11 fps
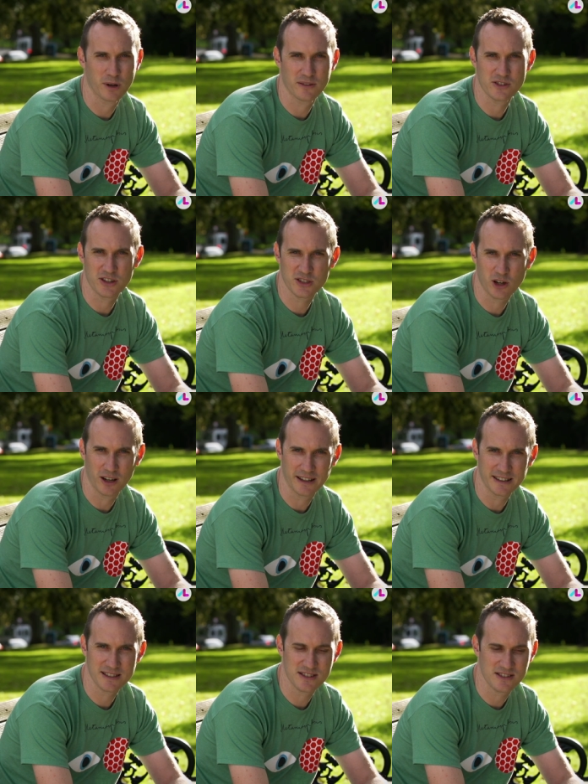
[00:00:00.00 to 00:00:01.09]
one of Jo's
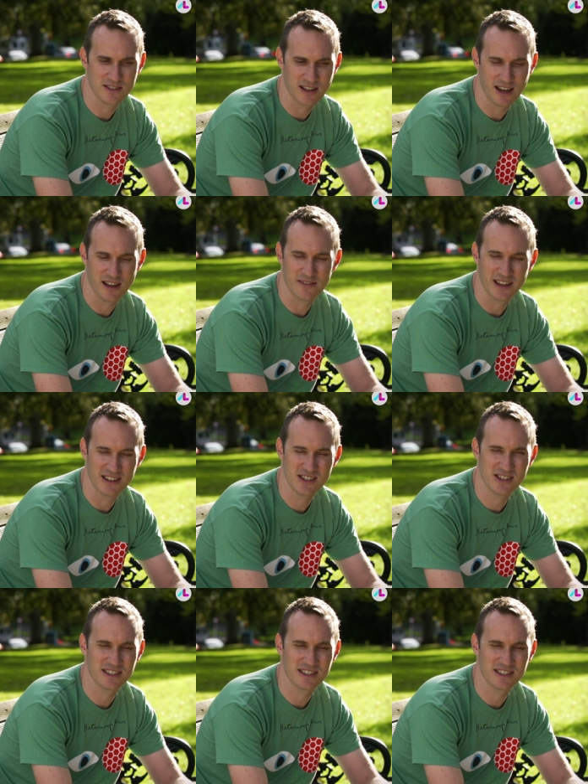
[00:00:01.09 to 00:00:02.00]
colleagues that